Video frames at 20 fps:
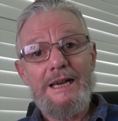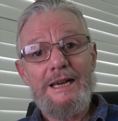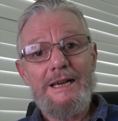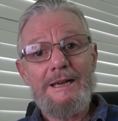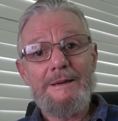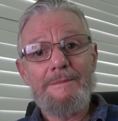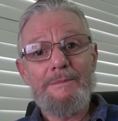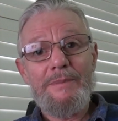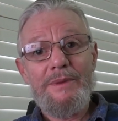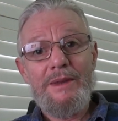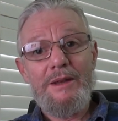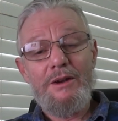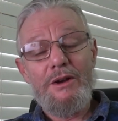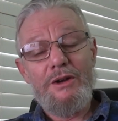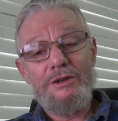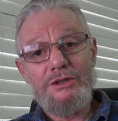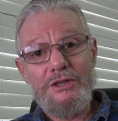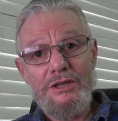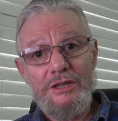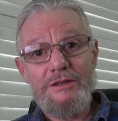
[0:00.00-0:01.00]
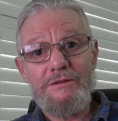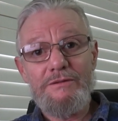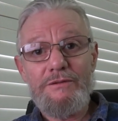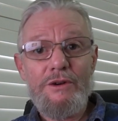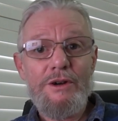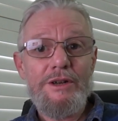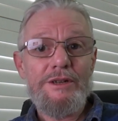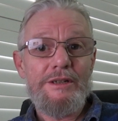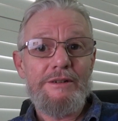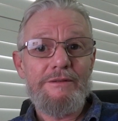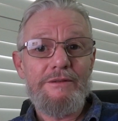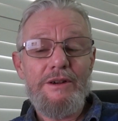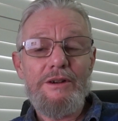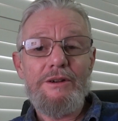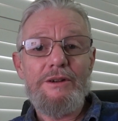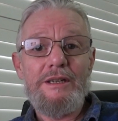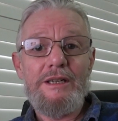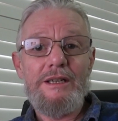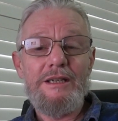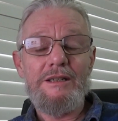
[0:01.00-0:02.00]
I just find it
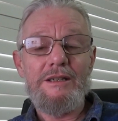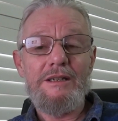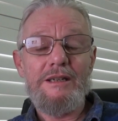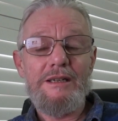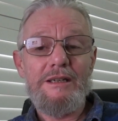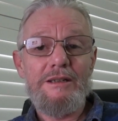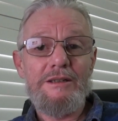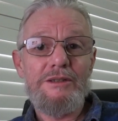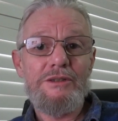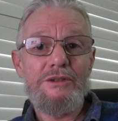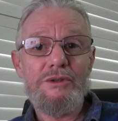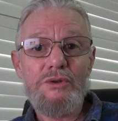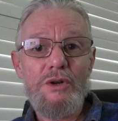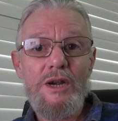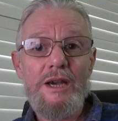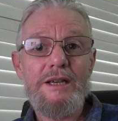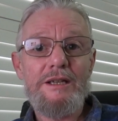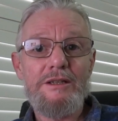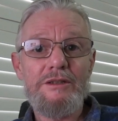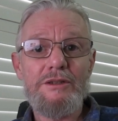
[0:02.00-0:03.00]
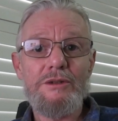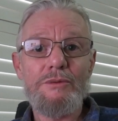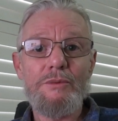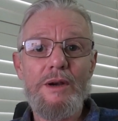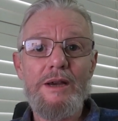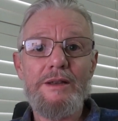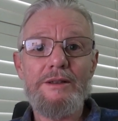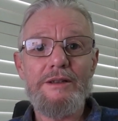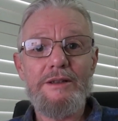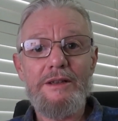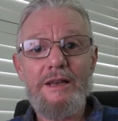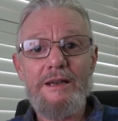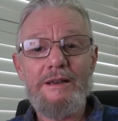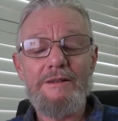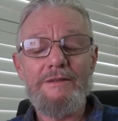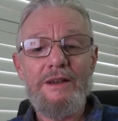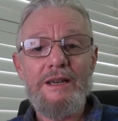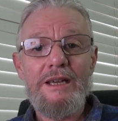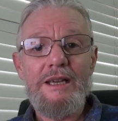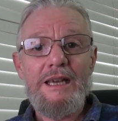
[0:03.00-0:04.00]
very strange the way that
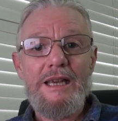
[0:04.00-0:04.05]
they